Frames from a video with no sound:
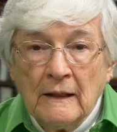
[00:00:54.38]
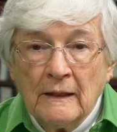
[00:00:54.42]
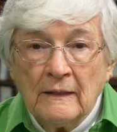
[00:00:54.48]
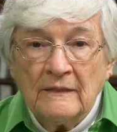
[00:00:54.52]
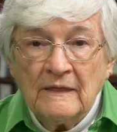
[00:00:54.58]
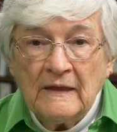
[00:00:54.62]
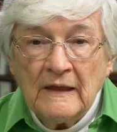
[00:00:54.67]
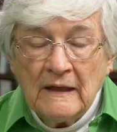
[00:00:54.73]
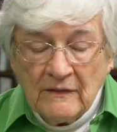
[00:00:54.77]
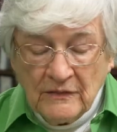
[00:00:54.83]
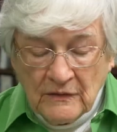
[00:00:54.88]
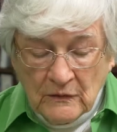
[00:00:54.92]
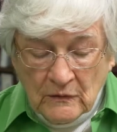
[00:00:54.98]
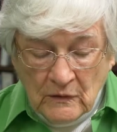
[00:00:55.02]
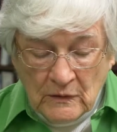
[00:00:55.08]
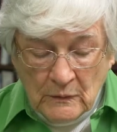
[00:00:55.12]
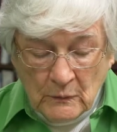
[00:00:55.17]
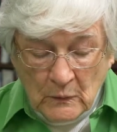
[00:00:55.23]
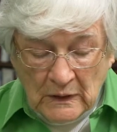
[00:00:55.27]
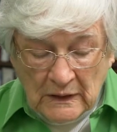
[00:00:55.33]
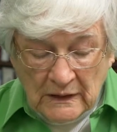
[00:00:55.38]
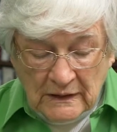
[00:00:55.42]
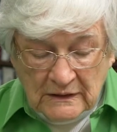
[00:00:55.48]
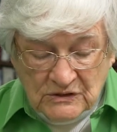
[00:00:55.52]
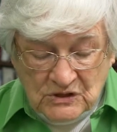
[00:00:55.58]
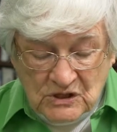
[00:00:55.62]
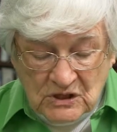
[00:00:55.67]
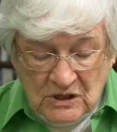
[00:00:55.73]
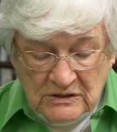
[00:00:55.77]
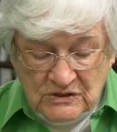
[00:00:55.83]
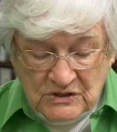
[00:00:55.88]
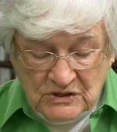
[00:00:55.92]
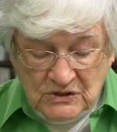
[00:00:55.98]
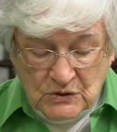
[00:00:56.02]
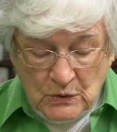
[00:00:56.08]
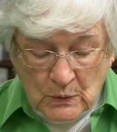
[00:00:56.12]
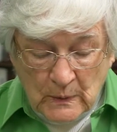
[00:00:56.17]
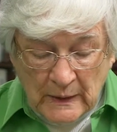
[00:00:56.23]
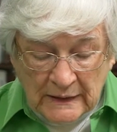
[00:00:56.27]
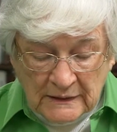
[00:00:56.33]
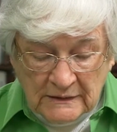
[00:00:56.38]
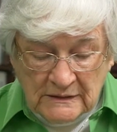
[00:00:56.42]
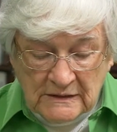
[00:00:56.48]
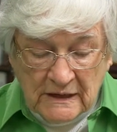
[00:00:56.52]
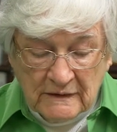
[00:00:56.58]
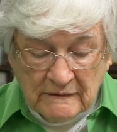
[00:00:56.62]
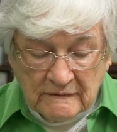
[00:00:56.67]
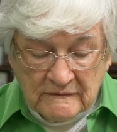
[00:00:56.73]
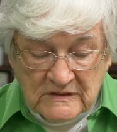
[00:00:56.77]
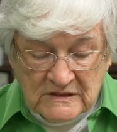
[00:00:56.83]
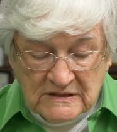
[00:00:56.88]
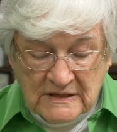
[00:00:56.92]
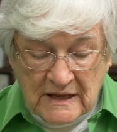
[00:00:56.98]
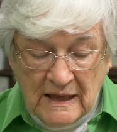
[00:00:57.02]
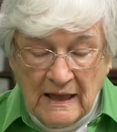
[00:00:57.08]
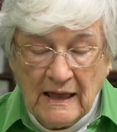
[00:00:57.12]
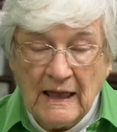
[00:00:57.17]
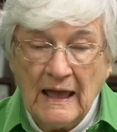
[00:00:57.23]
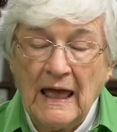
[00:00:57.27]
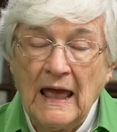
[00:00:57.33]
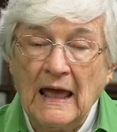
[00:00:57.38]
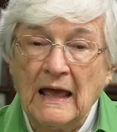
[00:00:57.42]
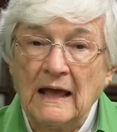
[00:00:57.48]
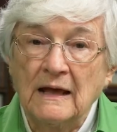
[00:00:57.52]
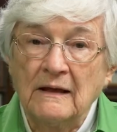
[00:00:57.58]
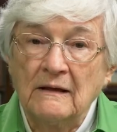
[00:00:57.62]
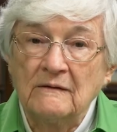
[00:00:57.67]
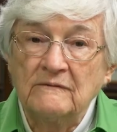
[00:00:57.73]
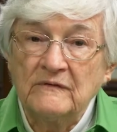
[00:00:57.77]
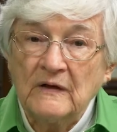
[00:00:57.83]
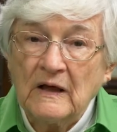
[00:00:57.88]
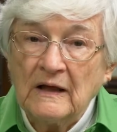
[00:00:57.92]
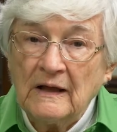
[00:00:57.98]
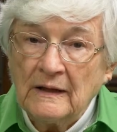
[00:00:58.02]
The Ethical and Religious Directives have